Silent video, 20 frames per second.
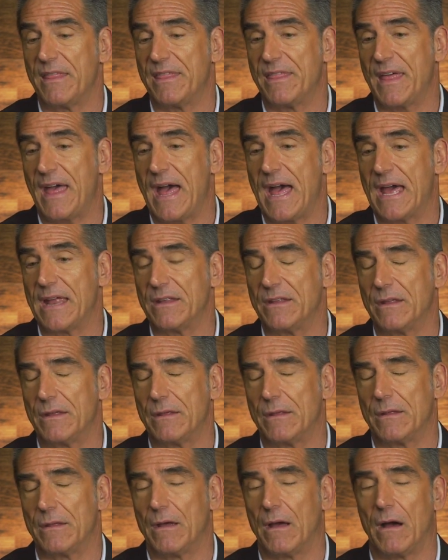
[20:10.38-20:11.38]
that
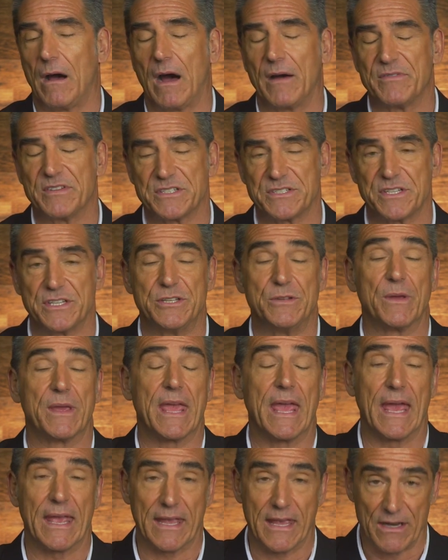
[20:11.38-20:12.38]
obviously you
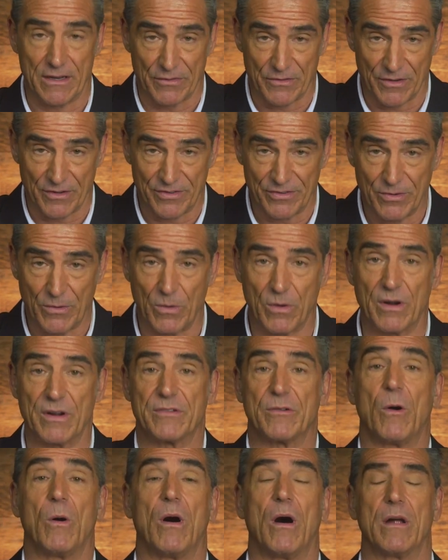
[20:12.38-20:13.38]
can't get at their stores,
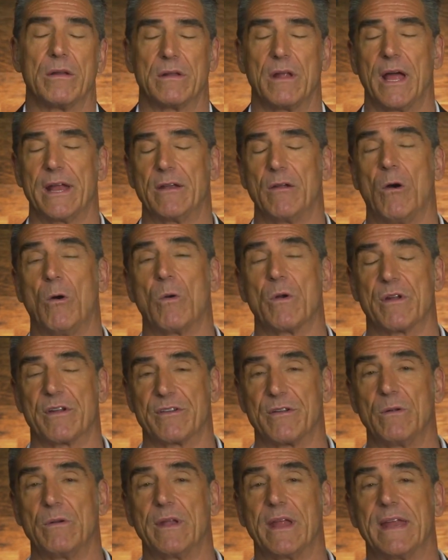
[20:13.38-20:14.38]
online
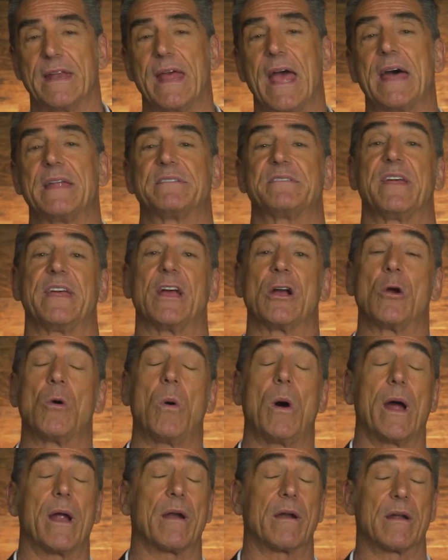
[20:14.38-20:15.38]
orders only. And as they
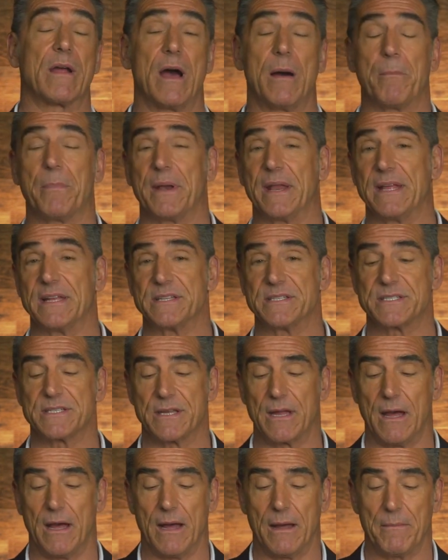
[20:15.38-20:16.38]
acquire companies,
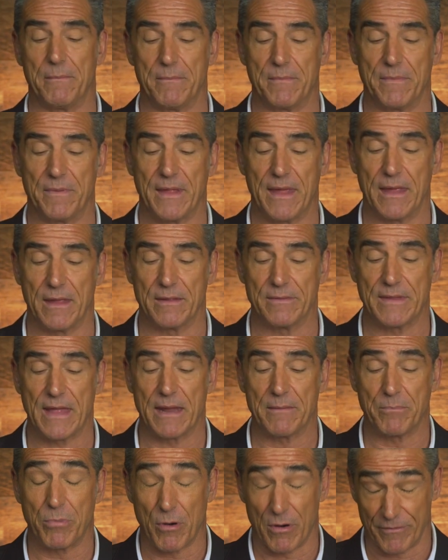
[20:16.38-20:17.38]

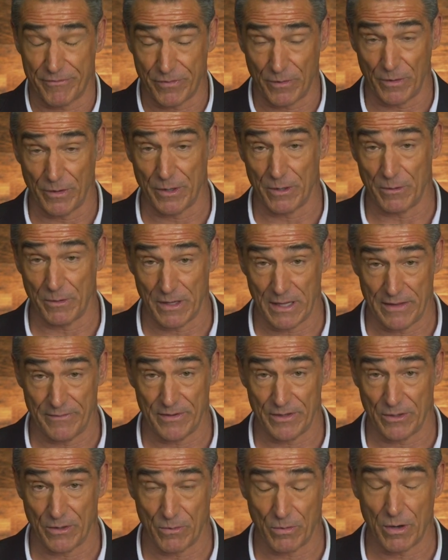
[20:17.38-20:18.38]
that portfolio
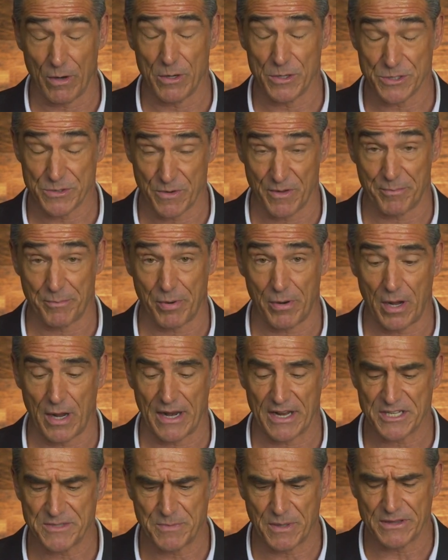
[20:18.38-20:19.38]
even grows with
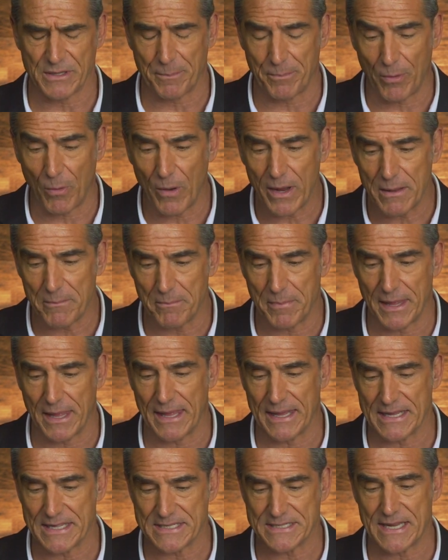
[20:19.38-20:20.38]
products. But the point
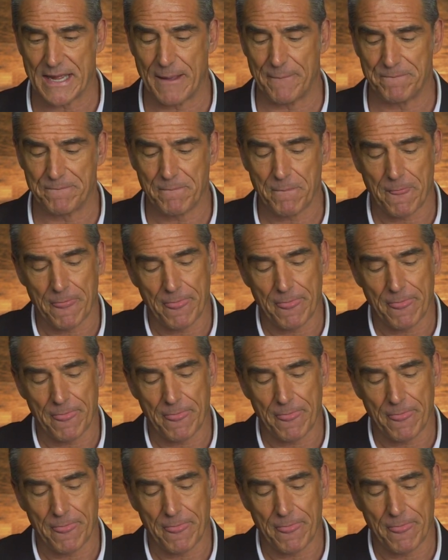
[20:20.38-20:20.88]
being is that